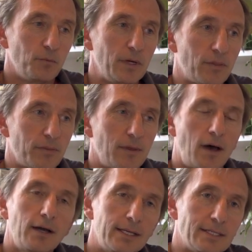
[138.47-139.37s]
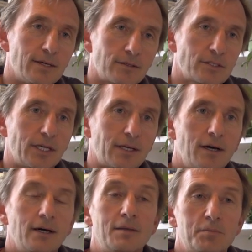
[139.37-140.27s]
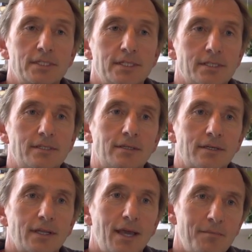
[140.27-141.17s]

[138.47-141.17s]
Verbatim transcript: with highly toxic, highly persistent